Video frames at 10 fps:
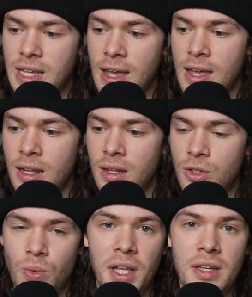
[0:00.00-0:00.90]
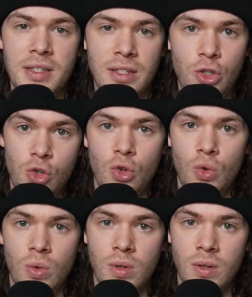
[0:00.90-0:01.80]
10 Israelis and
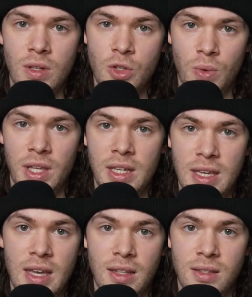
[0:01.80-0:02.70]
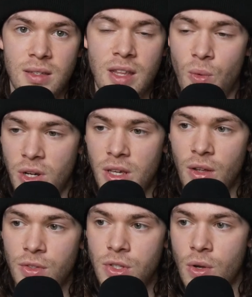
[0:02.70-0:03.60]
2 Israeli kids that were
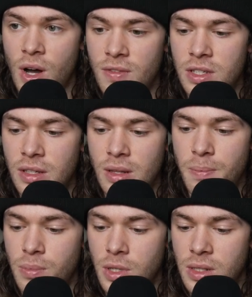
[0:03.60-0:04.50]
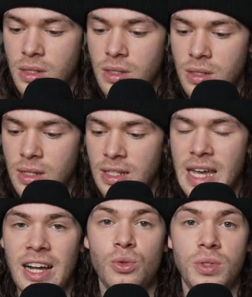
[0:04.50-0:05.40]
killed. So obviously the
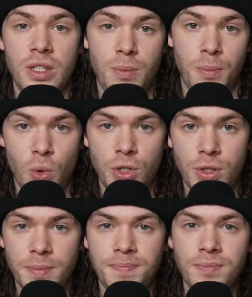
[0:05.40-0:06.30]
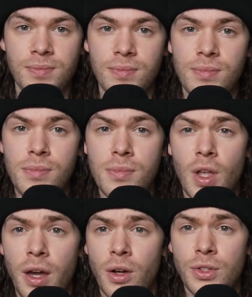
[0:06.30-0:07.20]
attacks were disproportional.
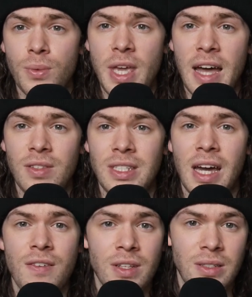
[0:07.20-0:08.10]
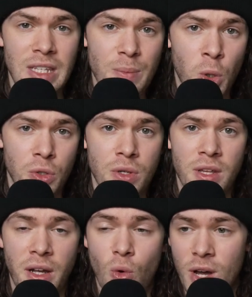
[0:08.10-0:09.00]
And also we have to dive in deeper to
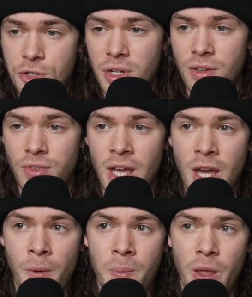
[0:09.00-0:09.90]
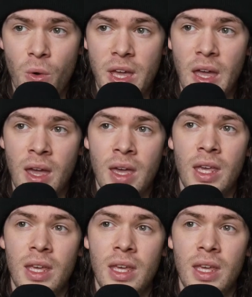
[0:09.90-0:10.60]
the question of, okay,